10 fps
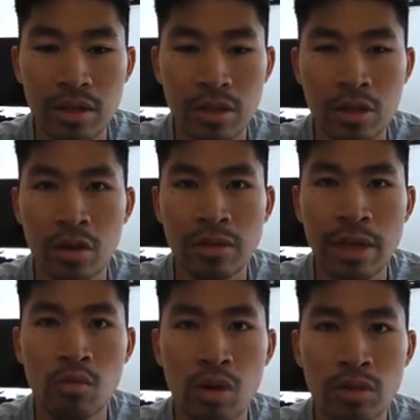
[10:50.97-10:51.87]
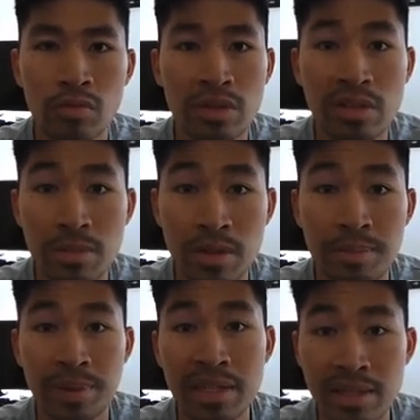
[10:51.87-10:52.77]
They worked with some of the
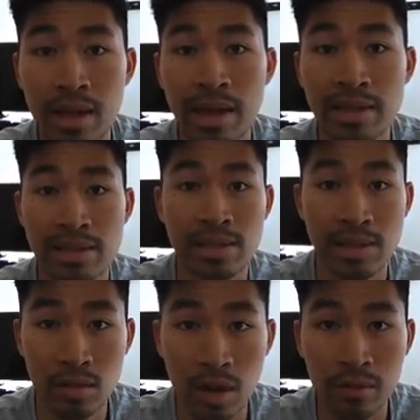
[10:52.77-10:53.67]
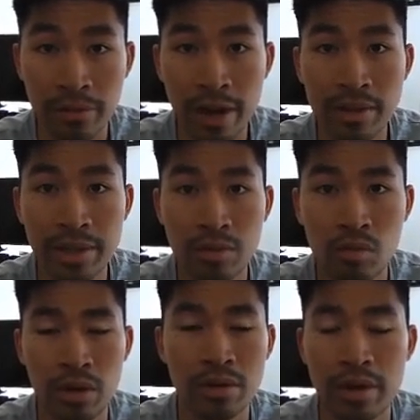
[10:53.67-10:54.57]
biggest clients in Silicon Valley,
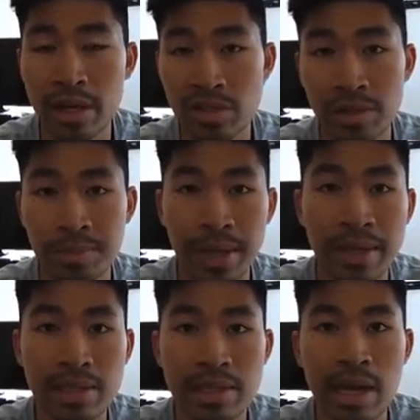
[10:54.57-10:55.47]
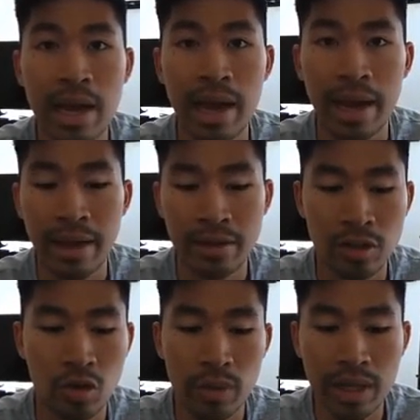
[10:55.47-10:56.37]
where they're actually based, and
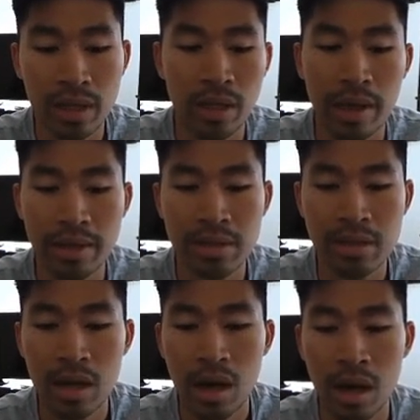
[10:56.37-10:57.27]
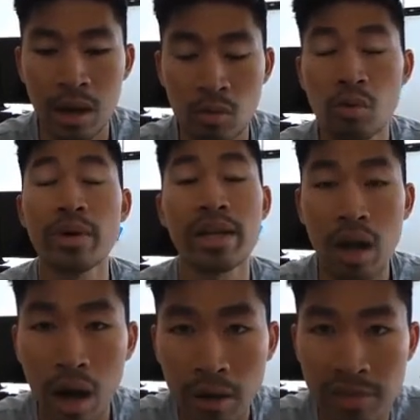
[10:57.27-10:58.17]
we had clients. We
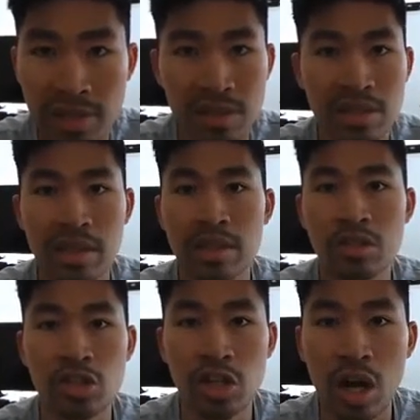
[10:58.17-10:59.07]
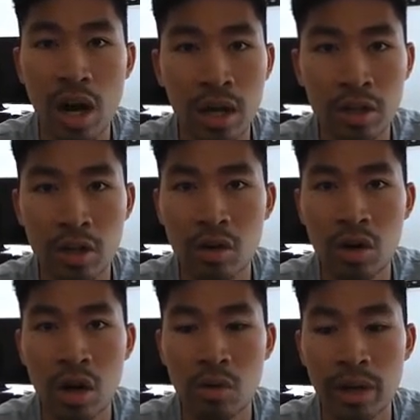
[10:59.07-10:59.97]
had offices in Chicago,
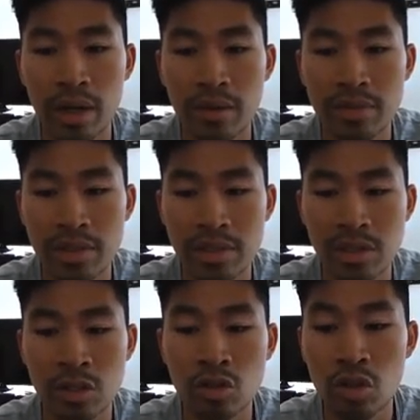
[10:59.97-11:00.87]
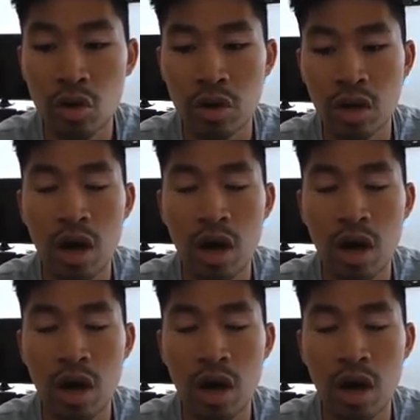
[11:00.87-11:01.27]
we had offices in New York,